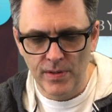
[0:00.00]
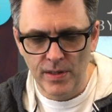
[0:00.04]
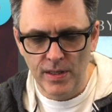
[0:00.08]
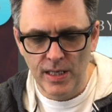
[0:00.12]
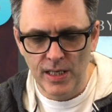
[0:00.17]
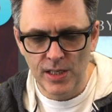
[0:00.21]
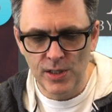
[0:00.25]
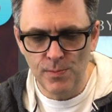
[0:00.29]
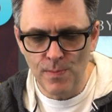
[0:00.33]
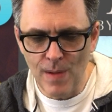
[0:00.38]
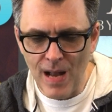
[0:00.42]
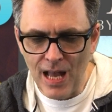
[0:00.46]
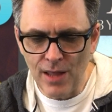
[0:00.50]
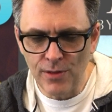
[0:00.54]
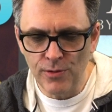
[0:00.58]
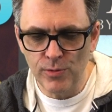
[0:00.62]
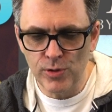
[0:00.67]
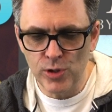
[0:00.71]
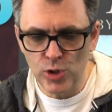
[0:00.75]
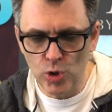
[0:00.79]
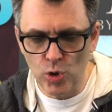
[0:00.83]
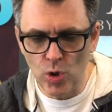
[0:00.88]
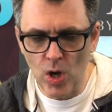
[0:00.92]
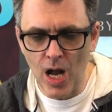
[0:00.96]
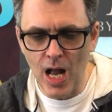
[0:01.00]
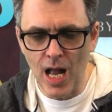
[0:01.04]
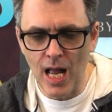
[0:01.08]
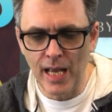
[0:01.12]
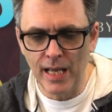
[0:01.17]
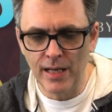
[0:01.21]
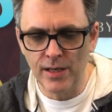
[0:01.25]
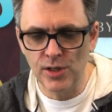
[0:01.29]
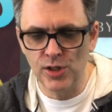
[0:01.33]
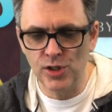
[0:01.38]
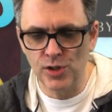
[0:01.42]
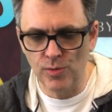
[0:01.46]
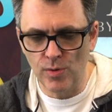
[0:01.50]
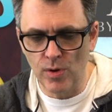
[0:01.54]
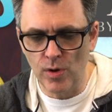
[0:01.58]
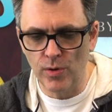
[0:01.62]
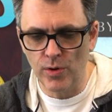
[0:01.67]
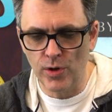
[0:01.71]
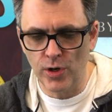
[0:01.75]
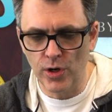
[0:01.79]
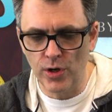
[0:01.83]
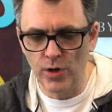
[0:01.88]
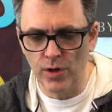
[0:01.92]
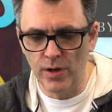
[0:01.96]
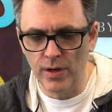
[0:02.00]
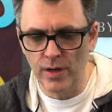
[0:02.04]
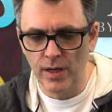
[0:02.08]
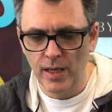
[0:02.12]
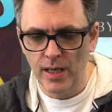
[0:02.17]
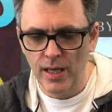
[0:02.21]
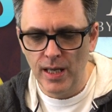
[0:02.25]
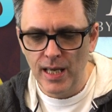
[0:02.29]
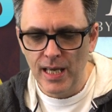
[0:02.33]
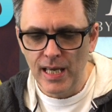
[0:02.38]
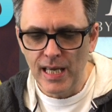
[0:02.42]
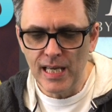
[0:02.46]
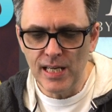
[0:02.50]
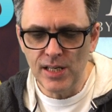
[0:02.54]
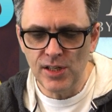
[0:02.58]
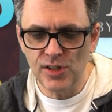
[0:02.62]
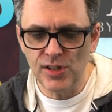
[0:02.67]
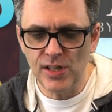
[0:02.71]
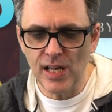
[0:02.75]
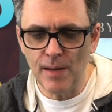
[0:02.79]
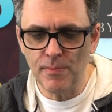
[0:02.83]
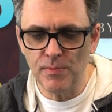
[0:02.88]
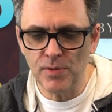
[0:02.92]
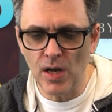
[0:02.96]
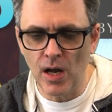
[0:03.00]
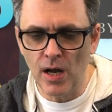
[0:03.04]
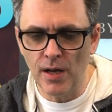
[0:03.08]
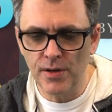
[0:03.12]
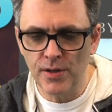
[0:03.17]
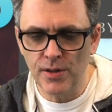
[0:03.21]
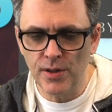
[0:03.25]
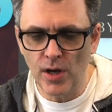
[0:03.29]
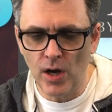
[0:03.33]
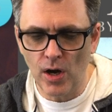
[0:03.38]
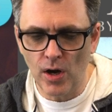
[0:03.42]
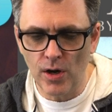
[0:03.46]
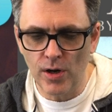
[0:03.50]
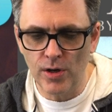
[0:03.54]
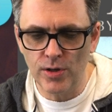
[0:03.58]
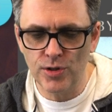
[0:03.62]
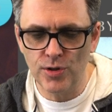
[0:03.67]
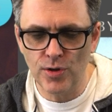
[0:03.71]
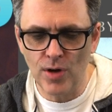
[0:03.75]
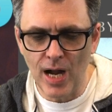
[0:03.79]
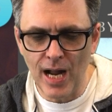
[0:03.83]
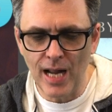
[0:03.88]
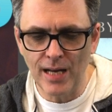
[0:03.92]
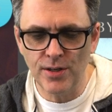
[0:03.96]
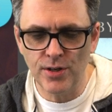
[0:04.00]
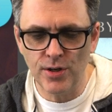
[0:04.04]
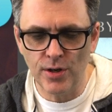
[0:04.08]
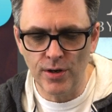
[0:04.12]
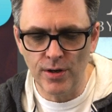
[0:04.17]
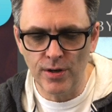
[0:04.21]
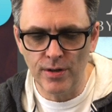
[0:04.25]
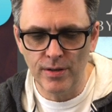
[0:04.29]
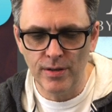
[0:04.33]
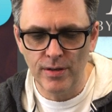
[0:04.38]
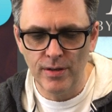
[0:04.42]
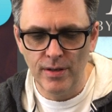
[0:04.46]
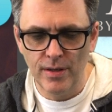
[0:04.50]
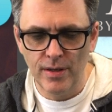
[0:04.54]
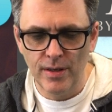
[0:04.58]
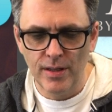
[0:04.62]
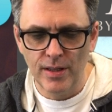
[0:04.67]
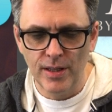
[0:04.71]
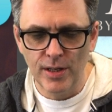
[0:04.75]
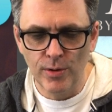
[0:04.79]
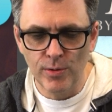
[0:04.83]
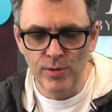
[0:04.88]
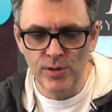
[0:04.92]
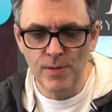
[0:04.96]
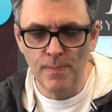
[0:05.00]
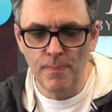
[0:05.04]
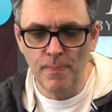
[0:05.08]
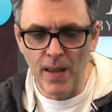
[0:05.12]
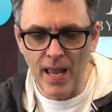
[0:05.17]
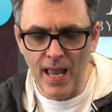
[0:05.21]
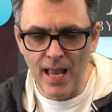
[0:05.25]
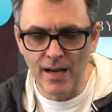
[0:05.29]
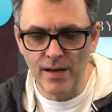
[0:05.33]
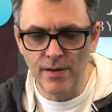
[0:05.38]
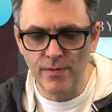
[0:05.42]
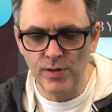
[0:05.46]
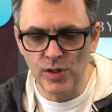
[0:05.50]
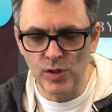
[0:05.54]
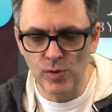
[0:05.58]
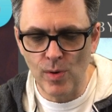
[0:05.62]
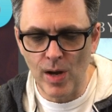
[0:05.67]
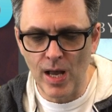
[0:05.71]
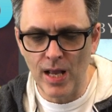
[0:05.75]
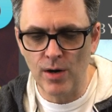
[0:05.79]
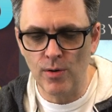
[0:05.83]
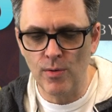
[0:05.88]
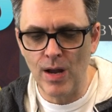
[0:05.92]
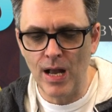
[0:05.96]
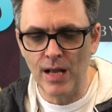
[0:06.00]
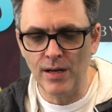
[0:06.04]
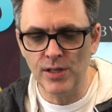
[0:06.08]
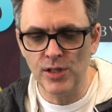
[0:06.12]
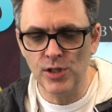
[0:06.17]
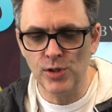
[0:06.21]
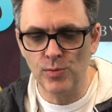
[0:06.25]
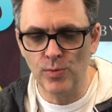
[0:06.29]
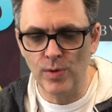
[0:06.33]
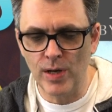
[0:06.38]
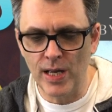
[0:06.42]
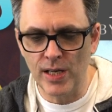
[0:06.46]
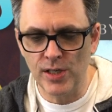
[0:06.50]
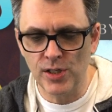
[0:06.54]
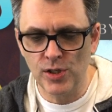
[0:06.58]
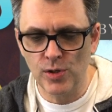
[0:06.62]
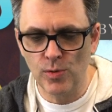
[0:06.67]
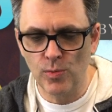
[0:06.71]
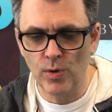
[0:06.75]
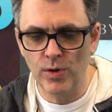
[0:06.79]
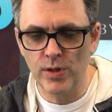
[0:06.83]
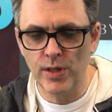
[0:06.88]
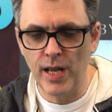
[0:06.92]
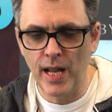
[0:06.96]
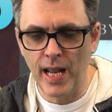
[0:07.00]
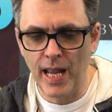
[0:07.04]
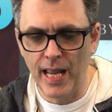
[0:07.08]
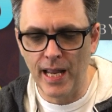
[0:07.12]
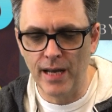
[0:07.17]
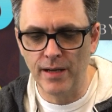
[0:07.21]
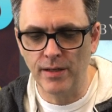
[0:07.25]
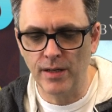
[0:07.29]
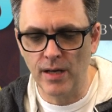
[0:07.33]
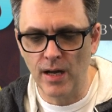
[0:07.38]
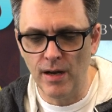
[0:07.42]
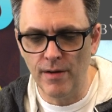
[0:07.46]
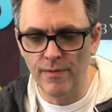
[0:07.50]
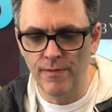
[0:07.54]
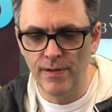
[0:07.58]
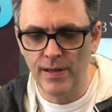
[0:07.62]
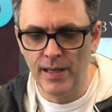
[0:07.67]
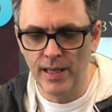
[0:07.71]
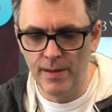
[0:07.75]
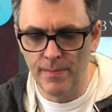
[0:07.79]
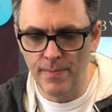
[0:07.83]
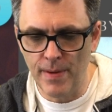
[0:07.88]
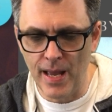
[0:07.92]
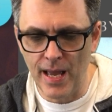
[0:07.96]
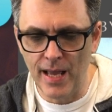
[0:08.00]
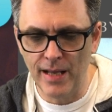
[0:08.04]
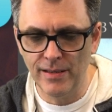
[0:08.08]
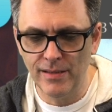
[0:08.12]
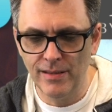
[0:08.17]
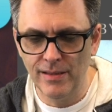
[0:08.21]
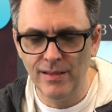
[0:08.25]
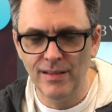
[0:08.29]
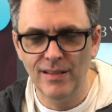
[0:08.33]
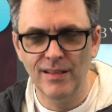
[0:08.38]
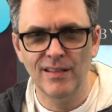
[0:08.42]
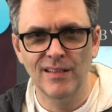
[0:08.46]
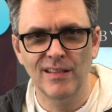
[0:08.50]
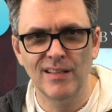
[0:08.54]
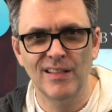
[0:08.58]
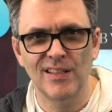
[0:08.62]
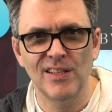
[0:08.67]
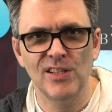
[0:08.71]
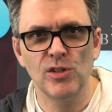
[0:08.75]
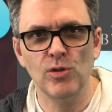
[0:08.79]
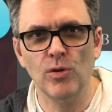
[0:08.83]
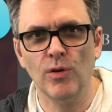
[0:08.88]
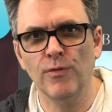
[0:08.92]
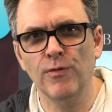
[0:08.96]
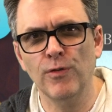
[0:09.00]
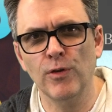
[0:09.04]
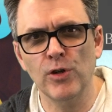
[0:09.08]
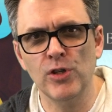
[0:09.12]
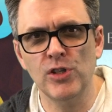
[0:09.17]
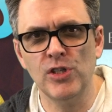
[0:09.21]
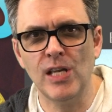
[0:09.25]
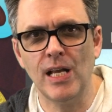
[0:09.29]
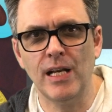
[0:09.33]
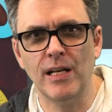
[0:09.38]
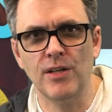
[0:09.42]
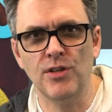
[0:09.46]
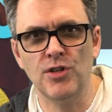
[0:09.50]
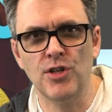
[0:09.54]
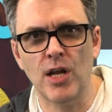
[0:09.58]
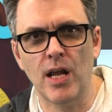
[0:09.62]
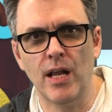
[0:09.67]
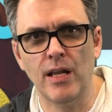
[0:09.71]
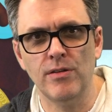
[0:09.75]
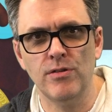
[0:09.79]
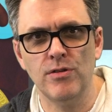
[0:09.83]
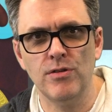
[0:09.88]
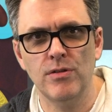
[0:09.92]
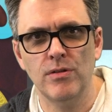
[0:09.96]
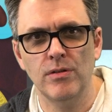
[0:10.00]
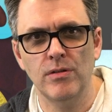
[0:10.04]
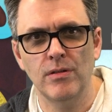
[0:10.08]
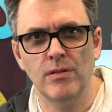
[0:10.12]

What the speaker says: His mouth was dry and his throat hurt. He stepped onto the hard, dry dirt. There was a band of sweat around his wrist where the handcuff had been. So our first setting change.